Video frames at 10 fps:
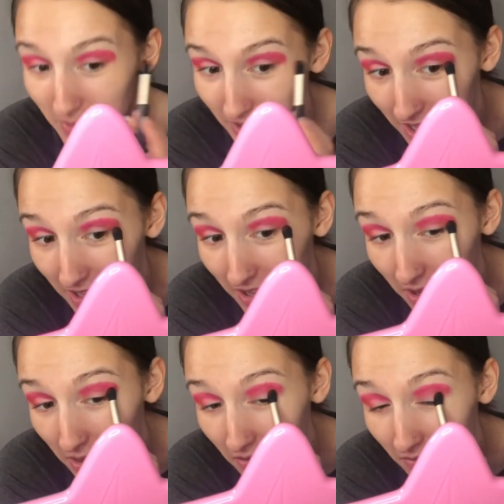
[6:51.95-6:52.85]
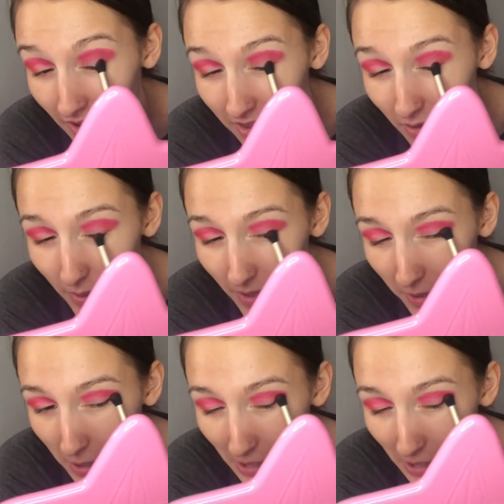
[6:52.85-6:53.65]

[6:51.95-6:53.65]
but like the fact that we like